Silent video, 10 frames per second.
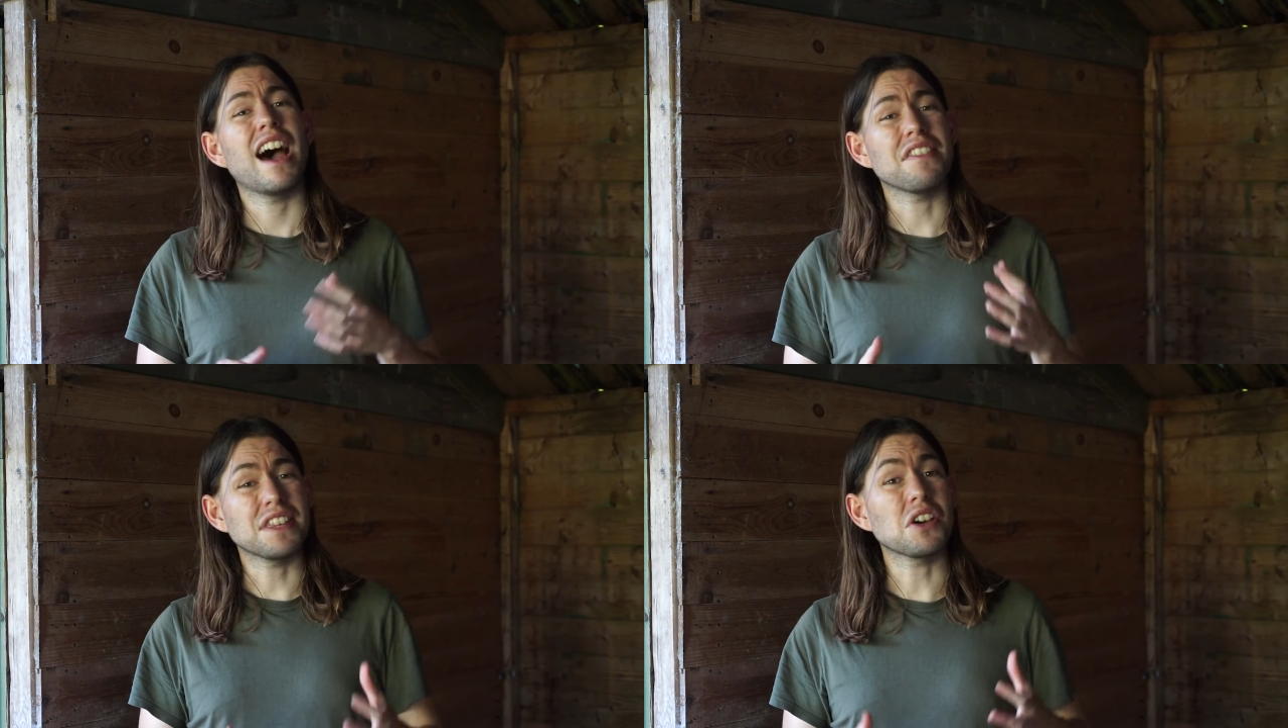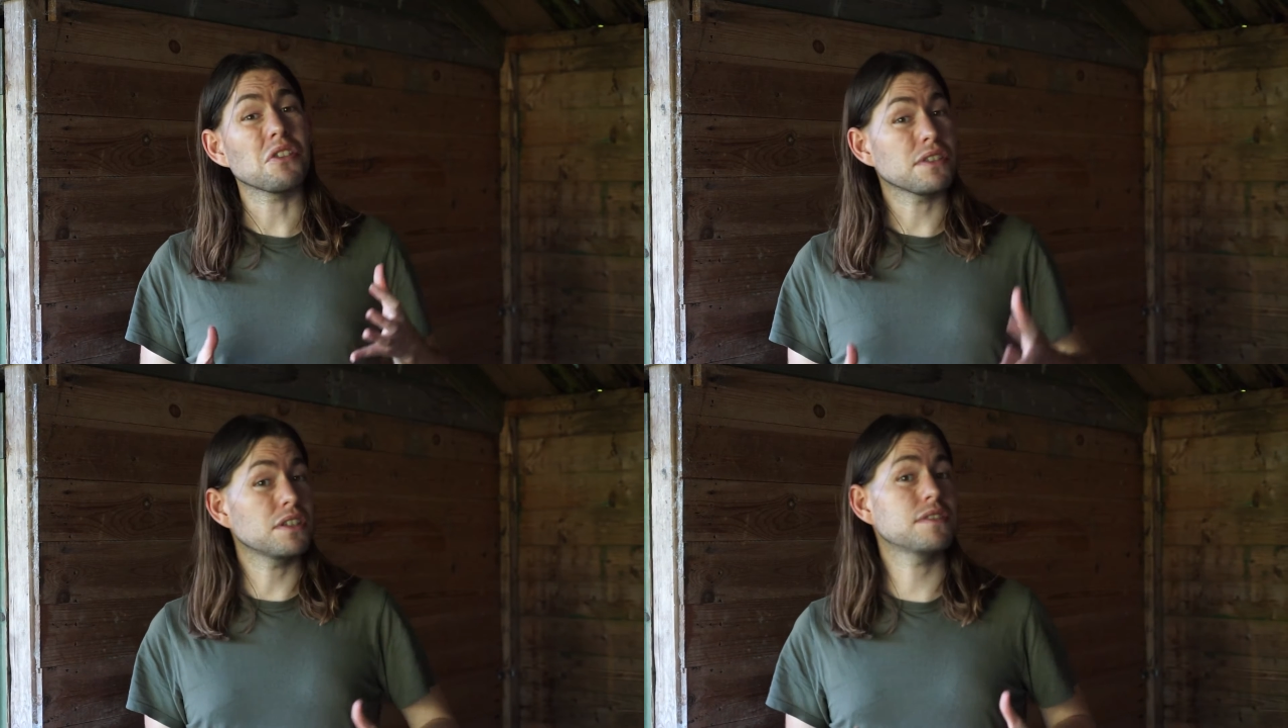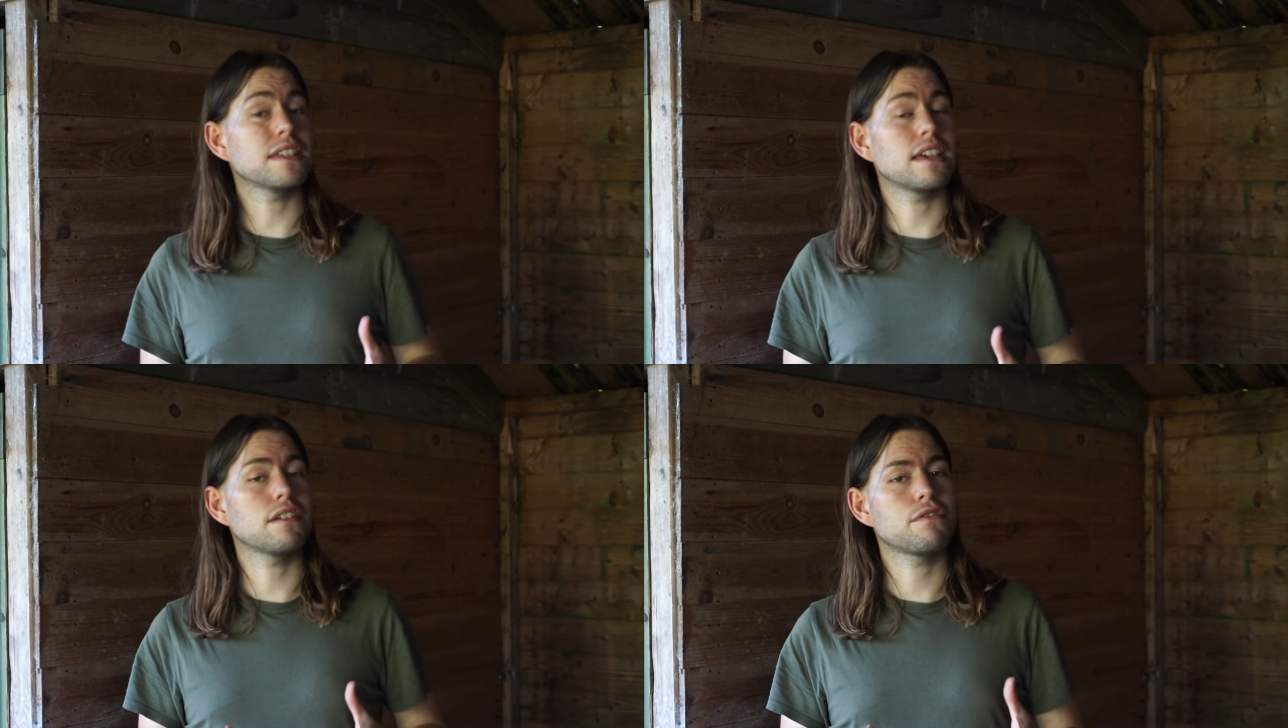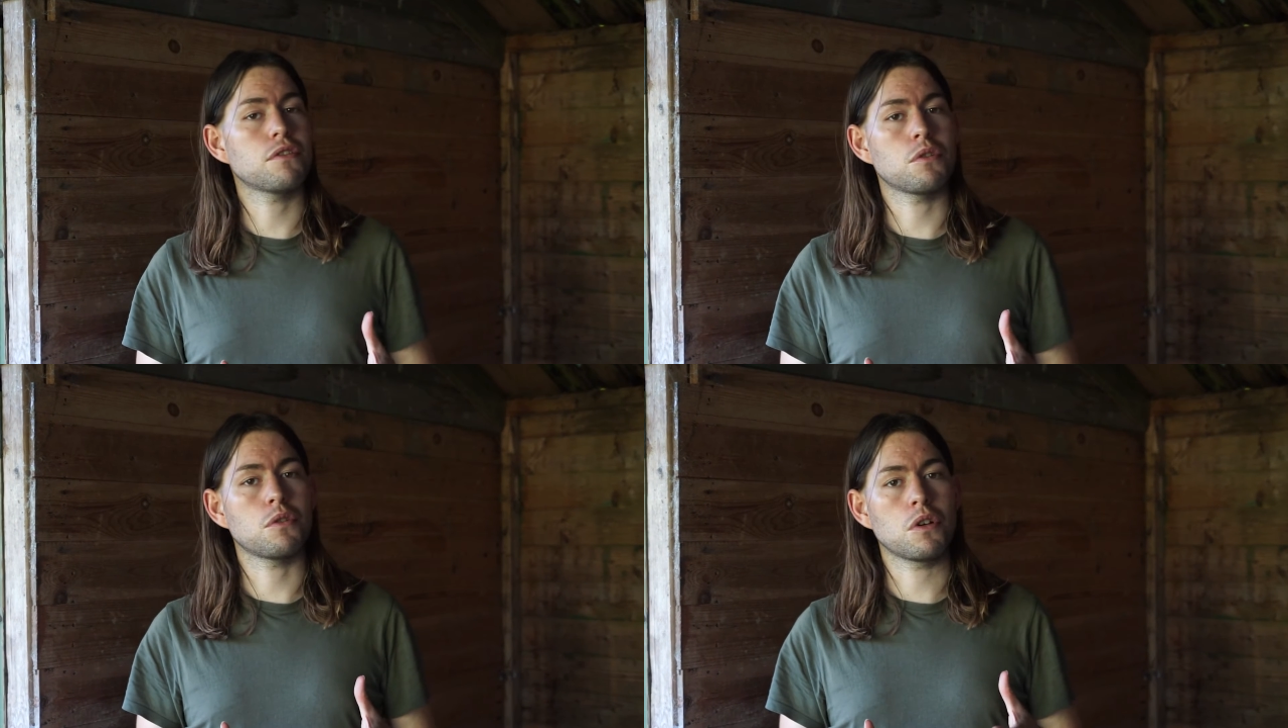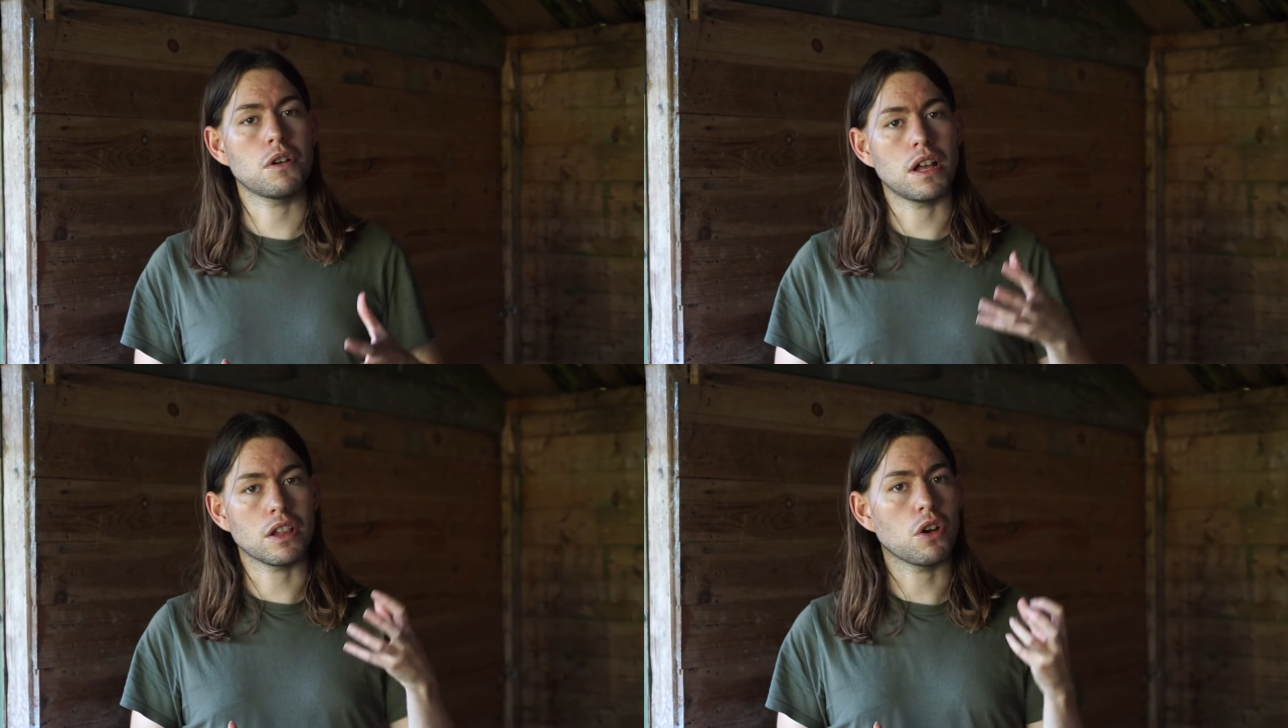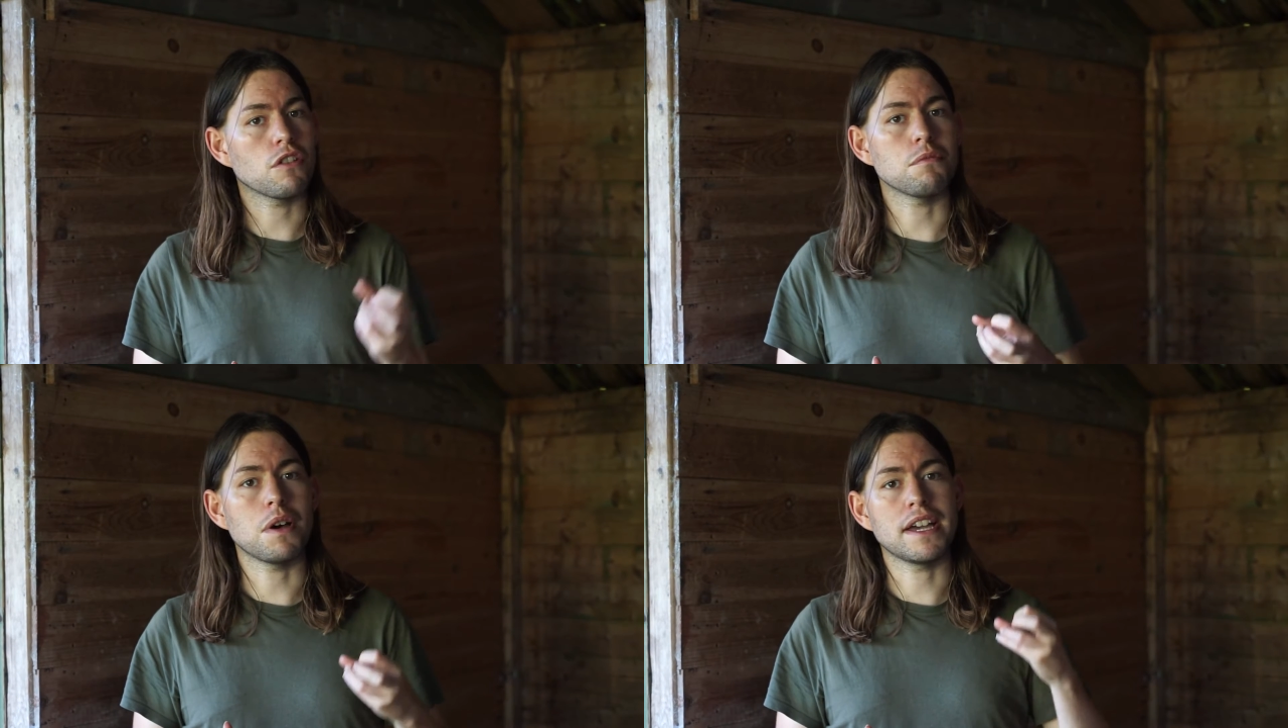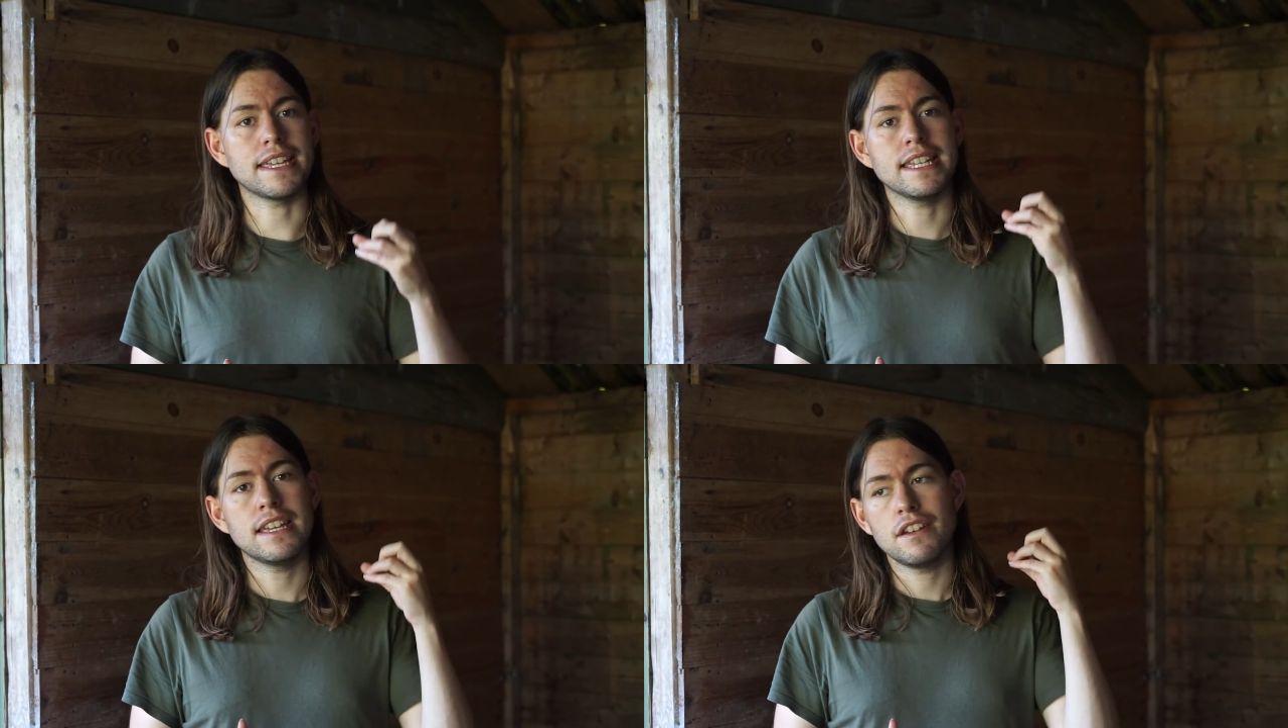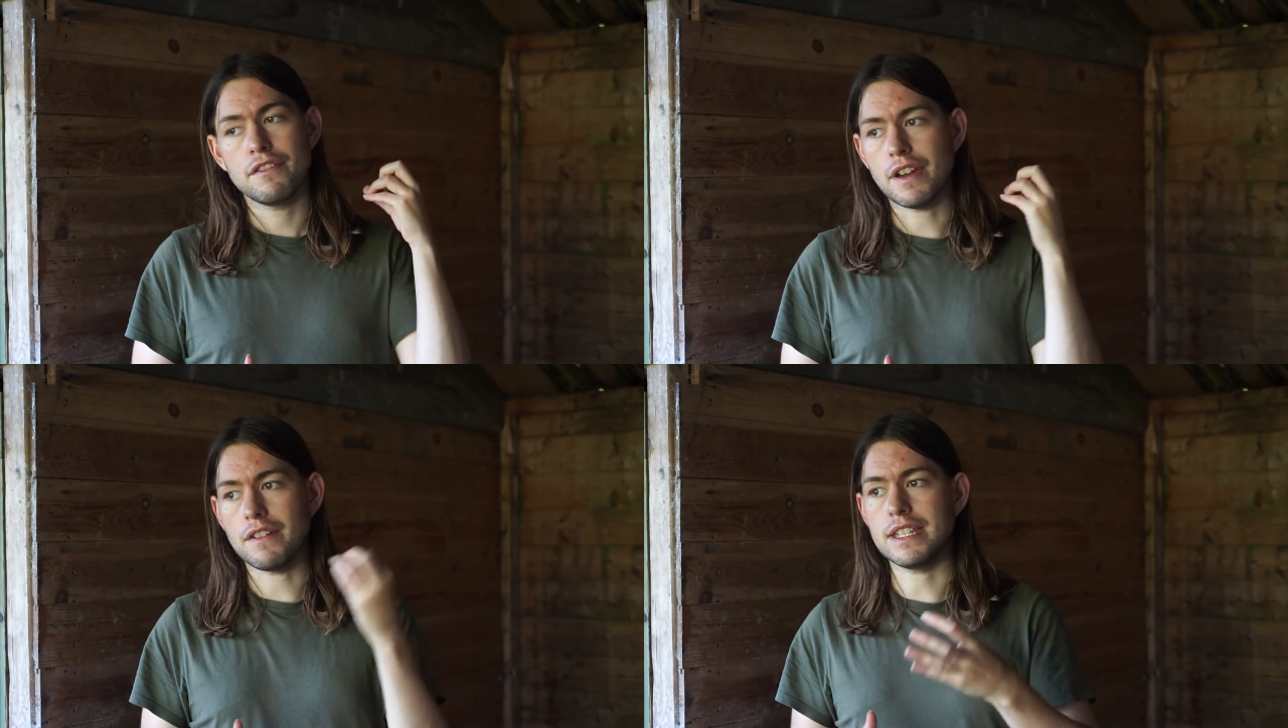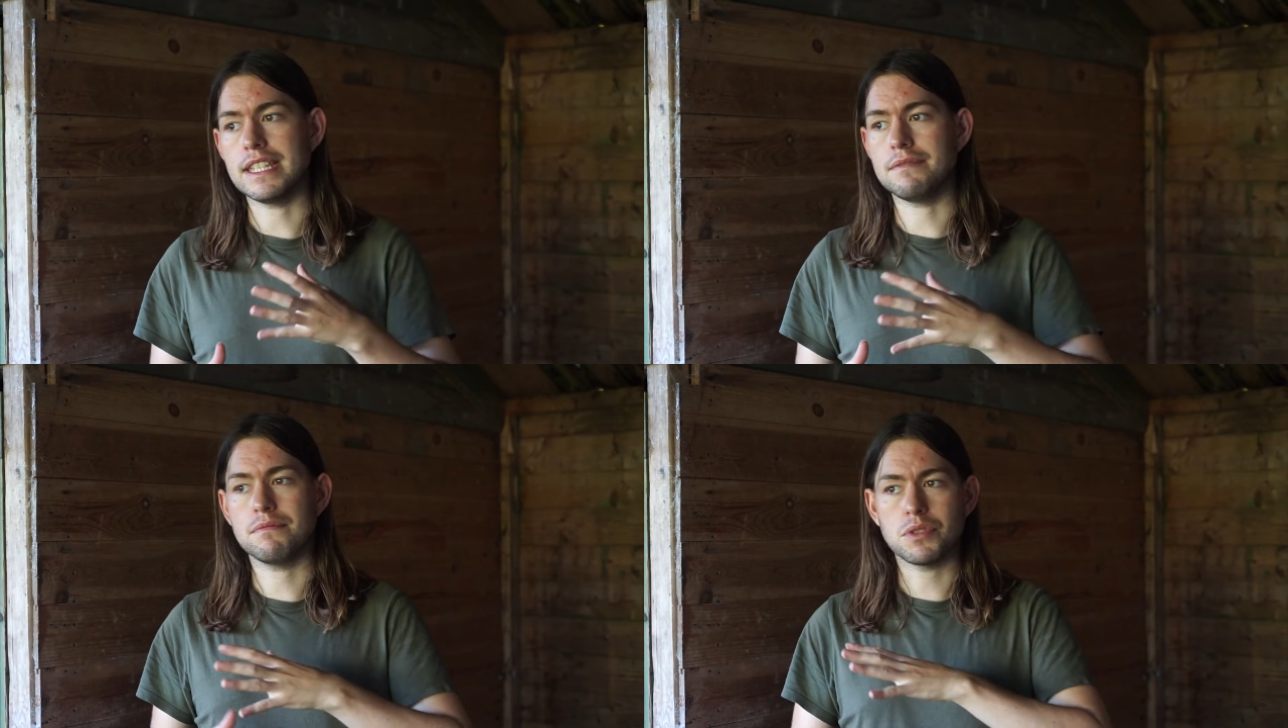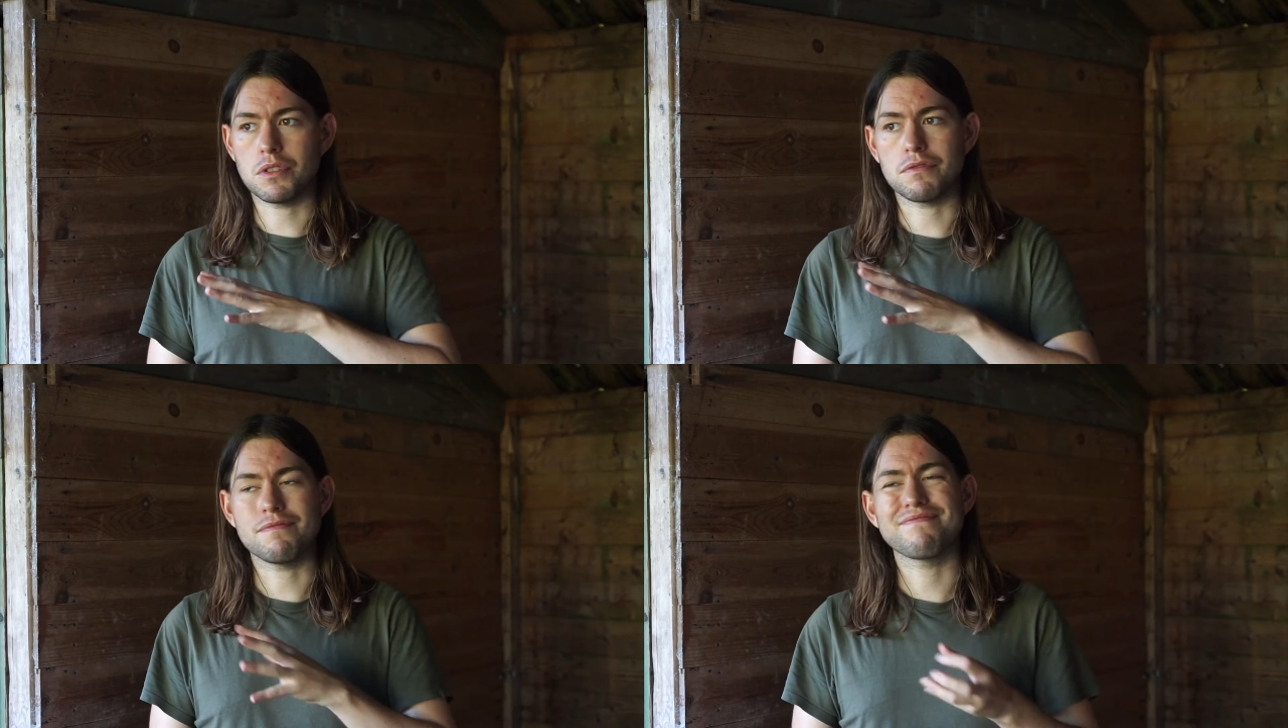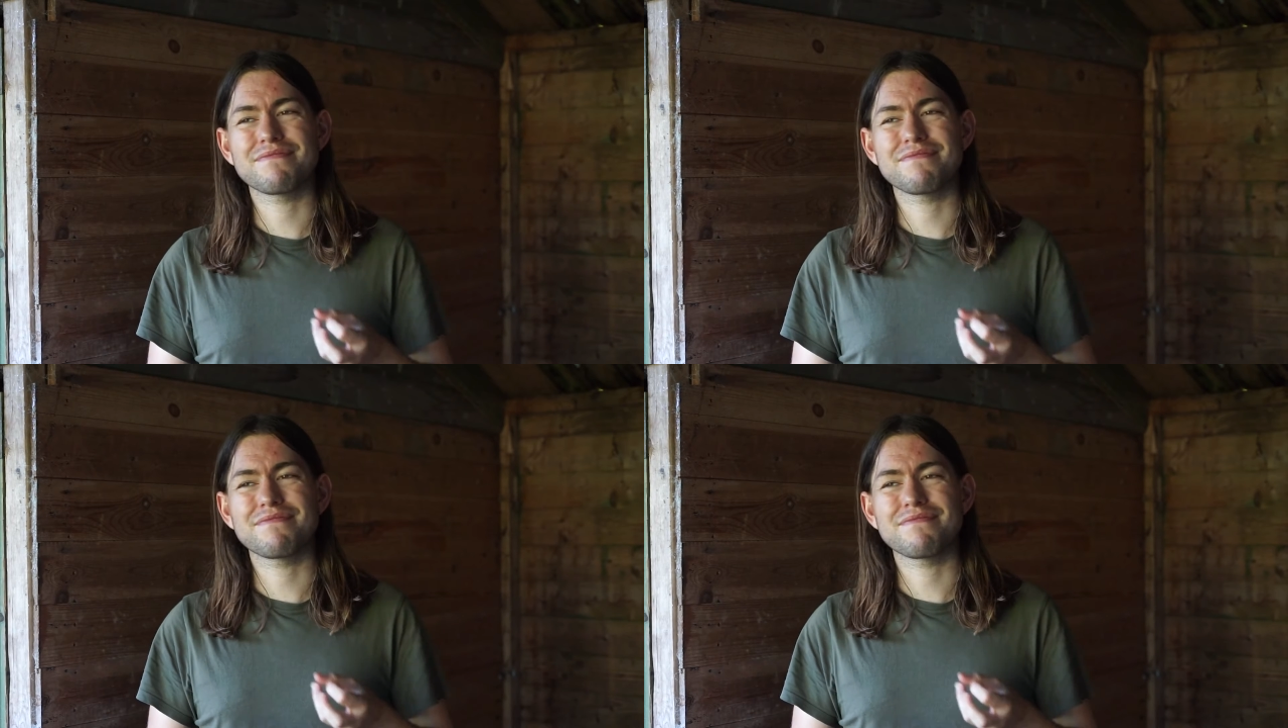I think I'll use it for a lot of my very sort of